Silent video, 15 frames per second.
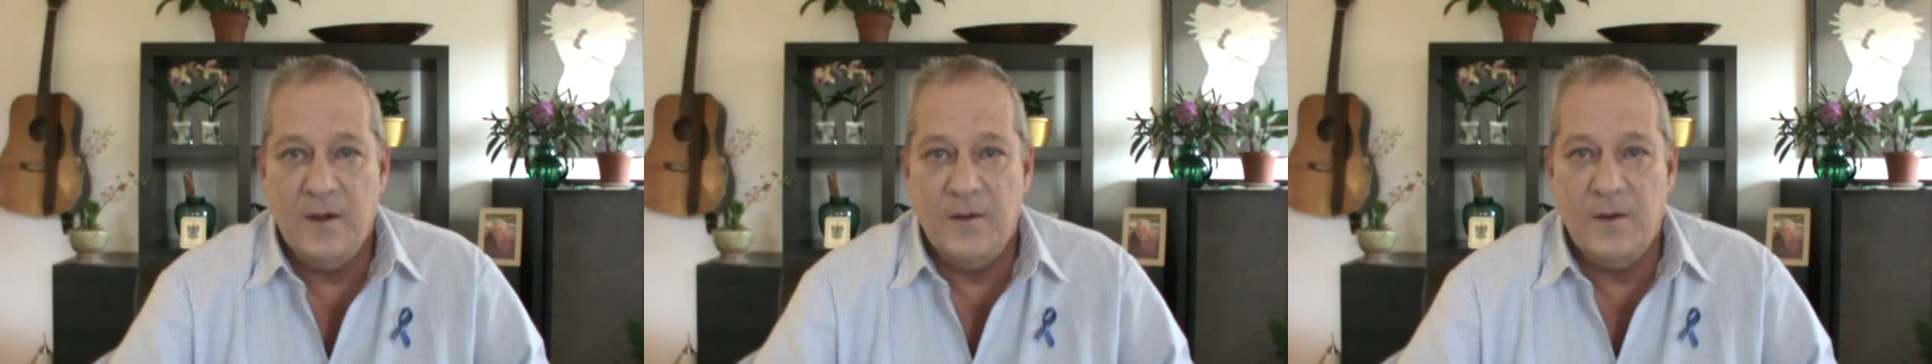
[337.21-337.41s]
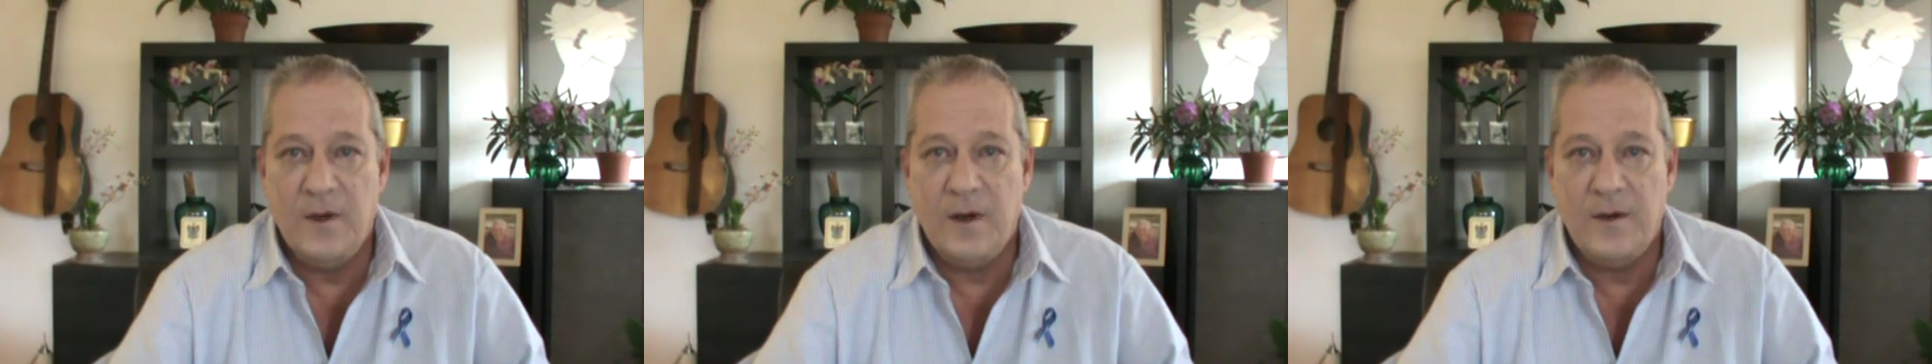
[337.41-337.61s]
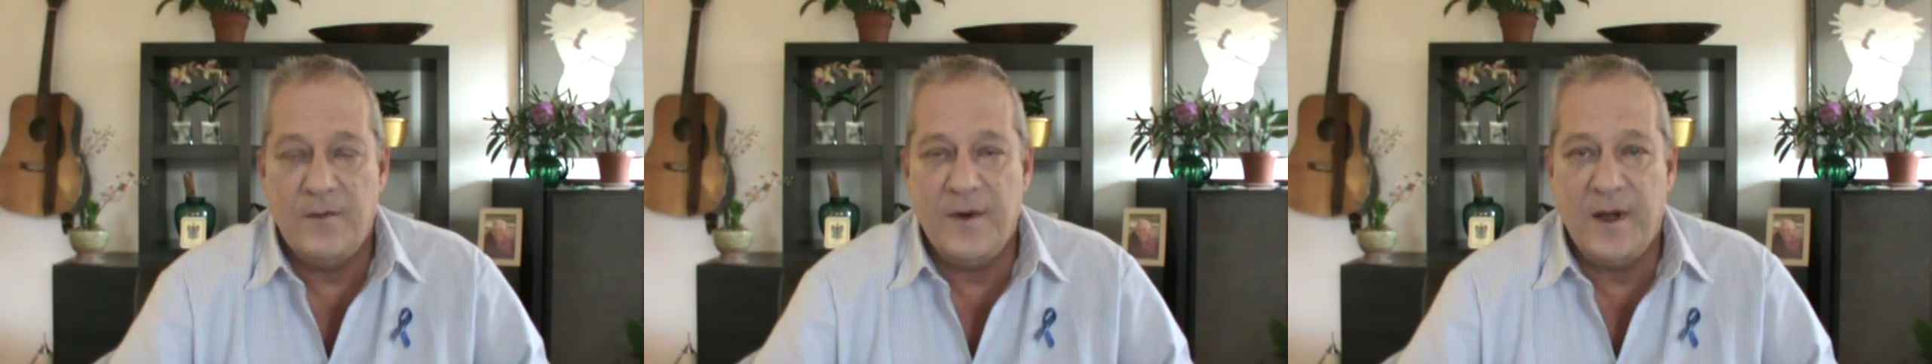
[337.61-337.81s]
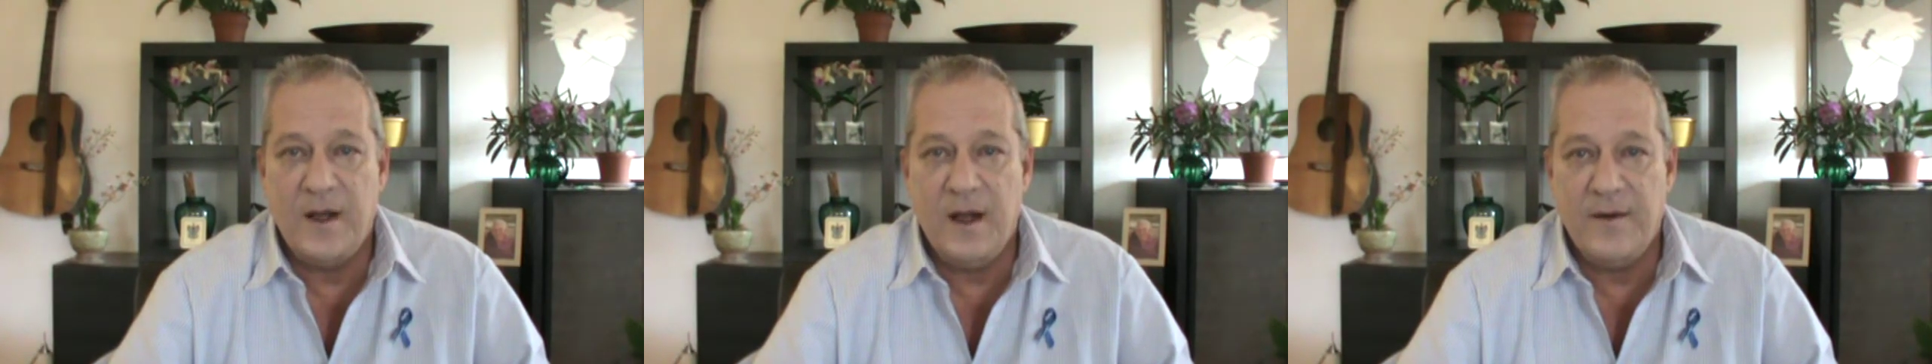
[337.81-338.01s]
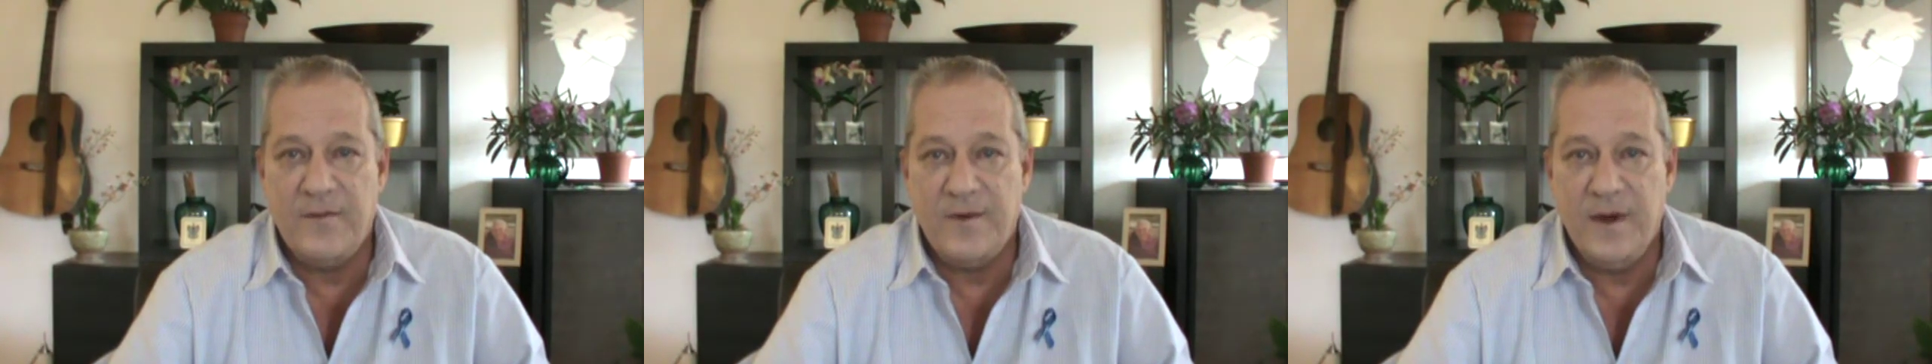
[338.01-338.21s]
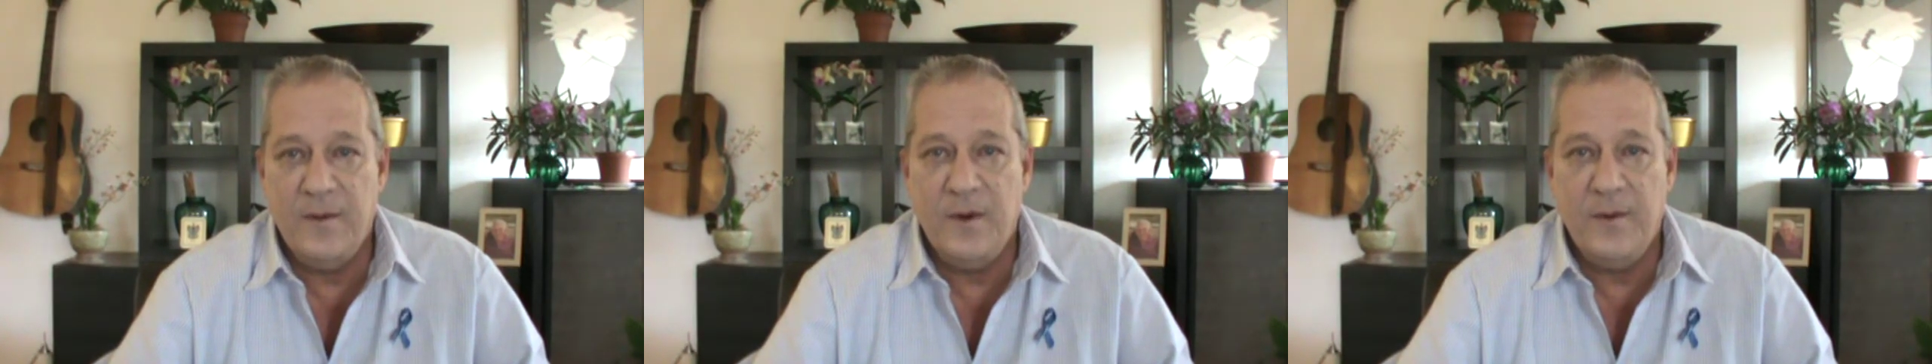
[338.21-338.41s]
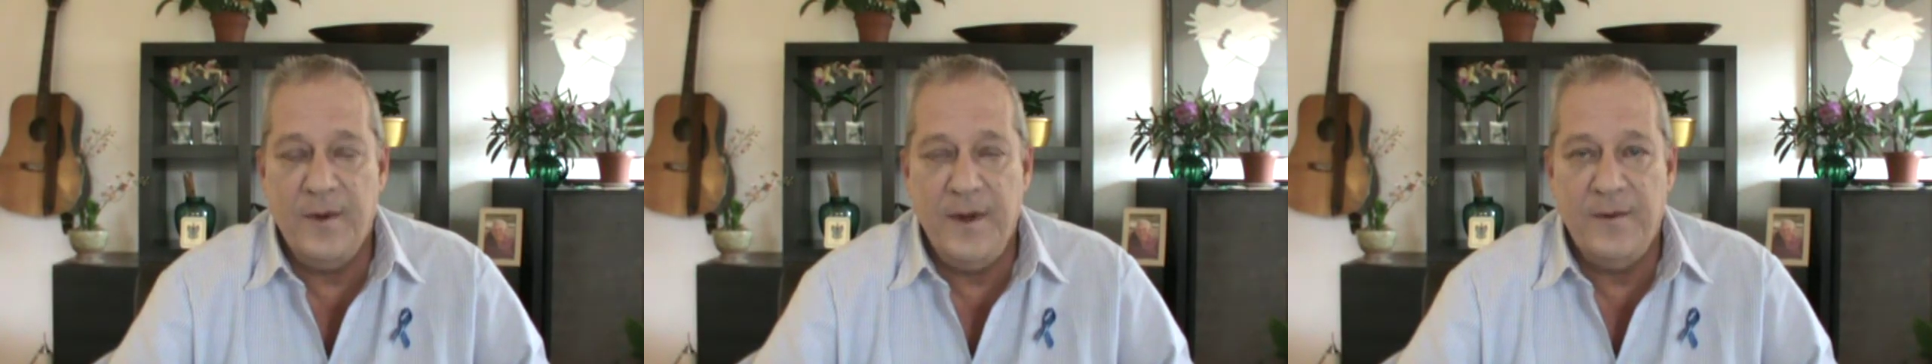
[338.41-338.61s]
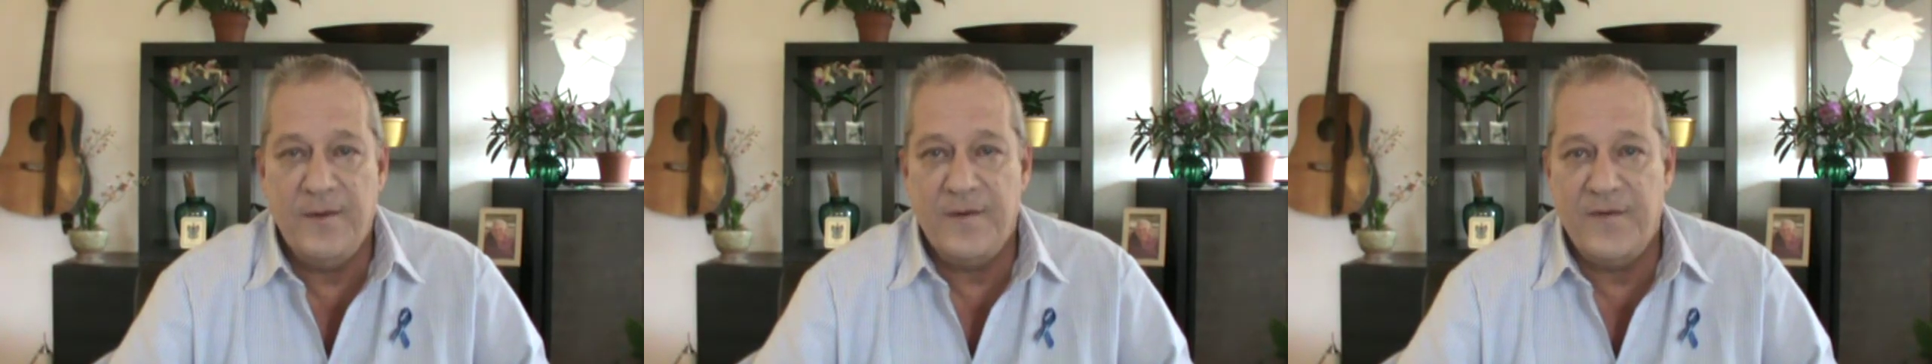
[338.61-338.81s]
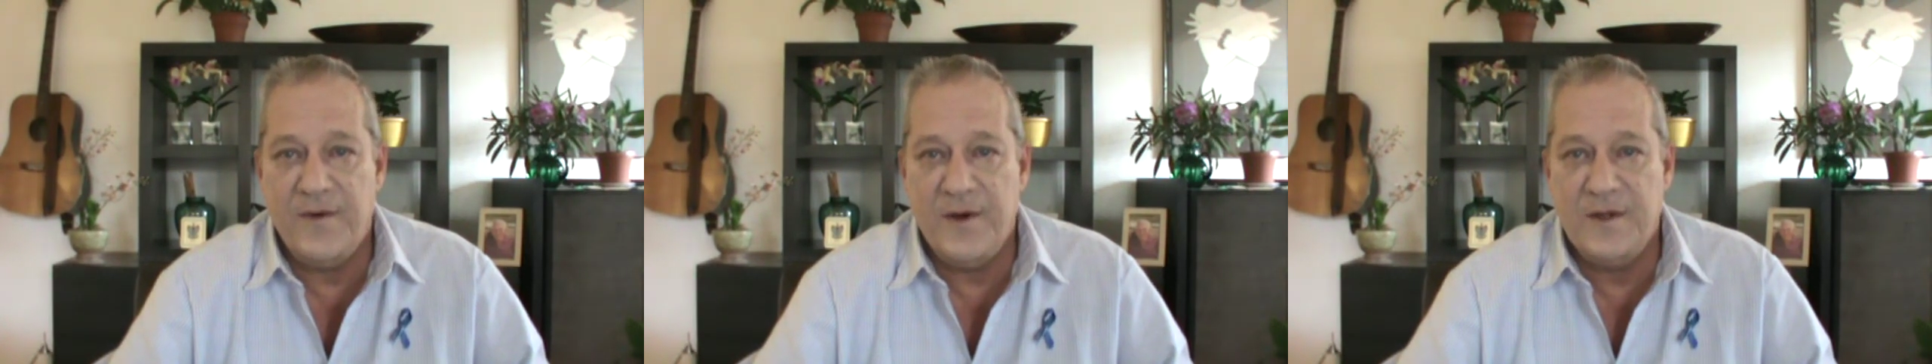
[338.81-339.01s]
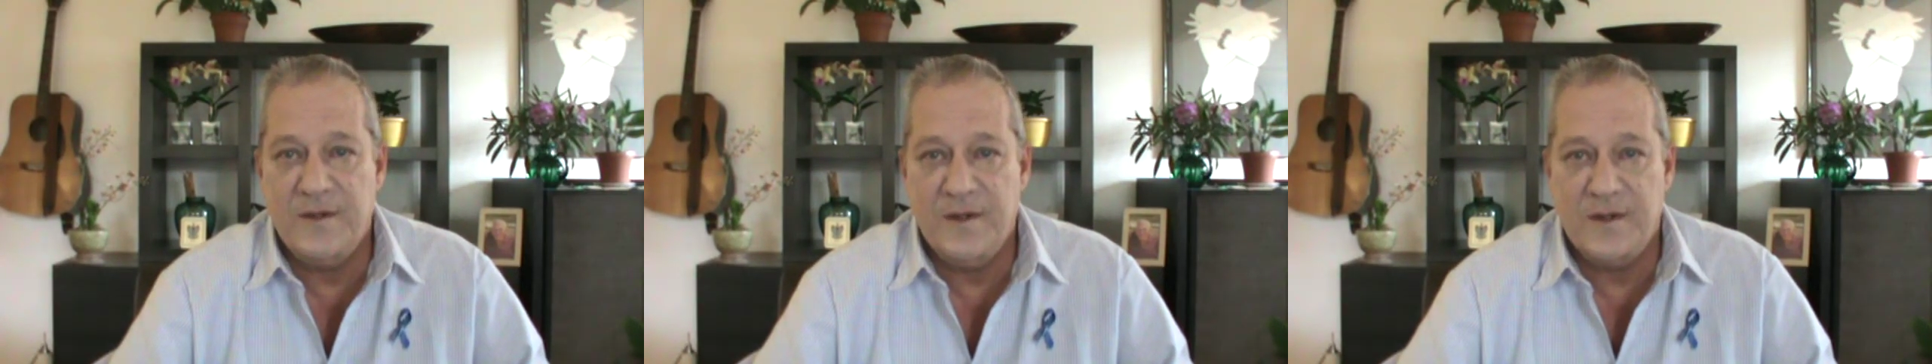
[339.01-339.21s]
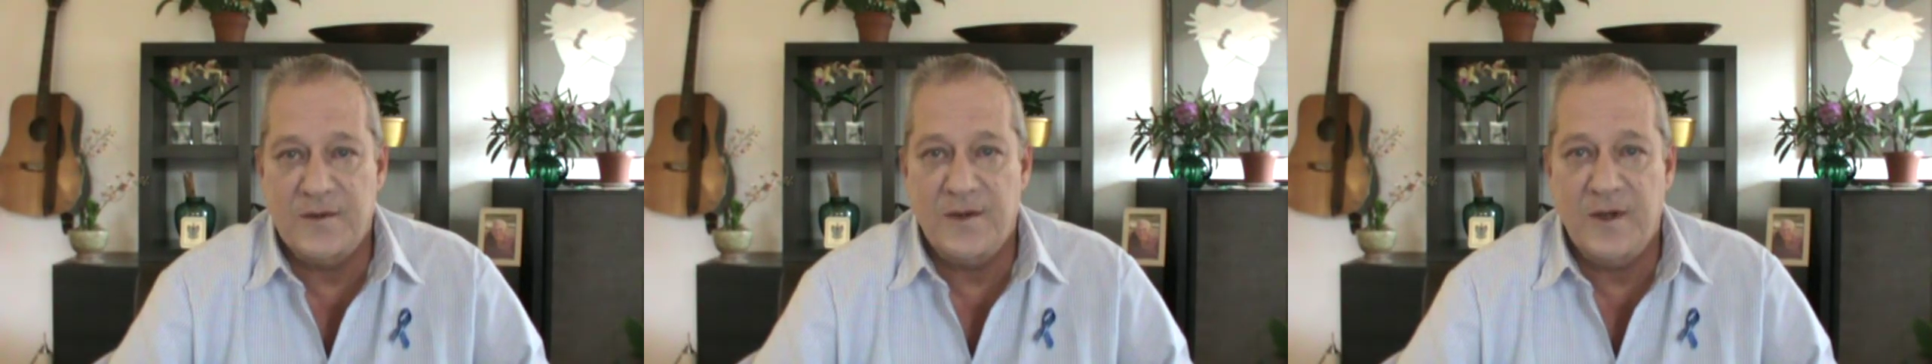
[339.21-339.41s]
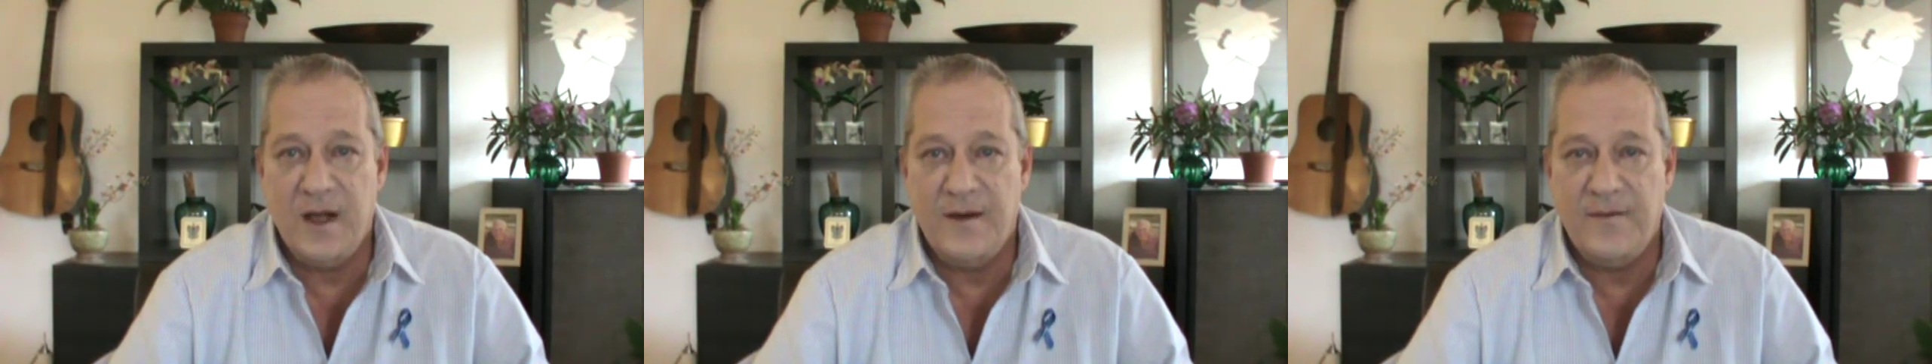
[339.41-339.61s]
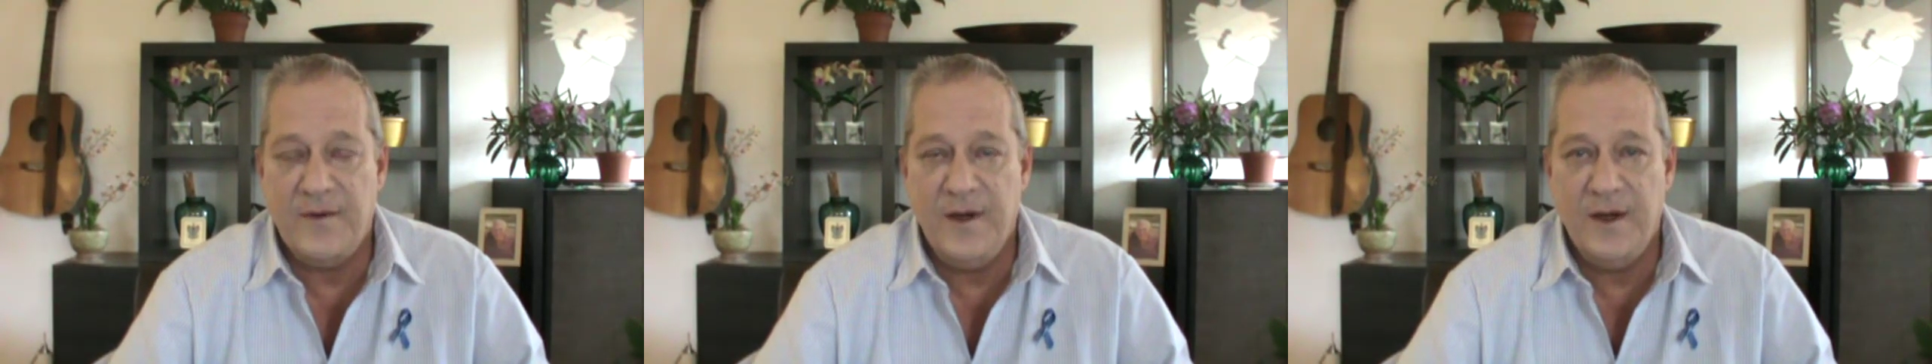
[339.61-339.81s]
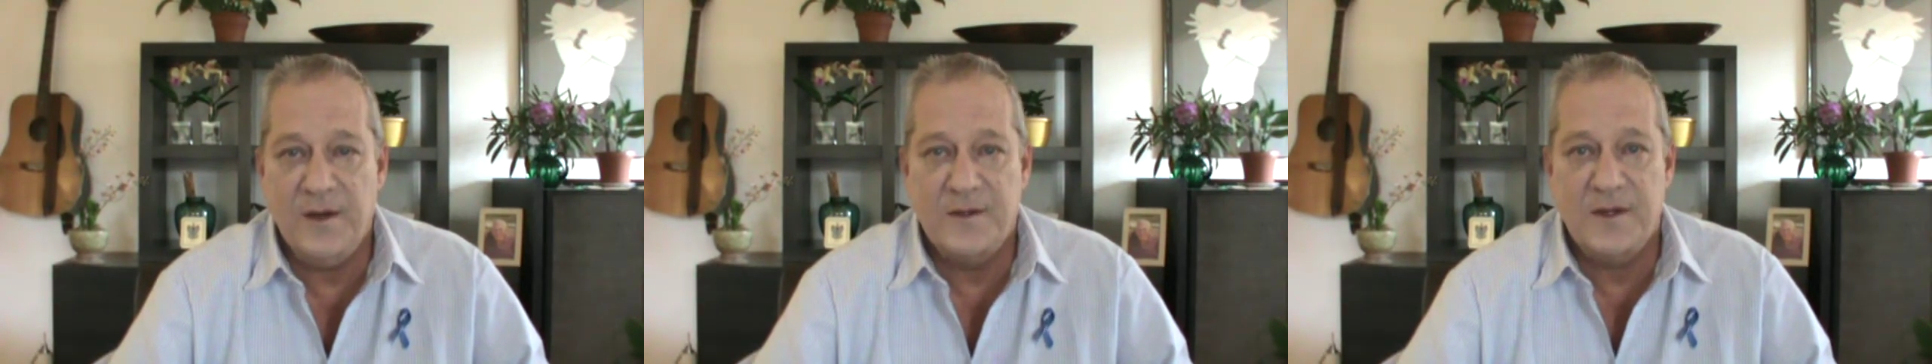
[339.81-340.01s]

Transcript: or recovery, what we refer to as recovery,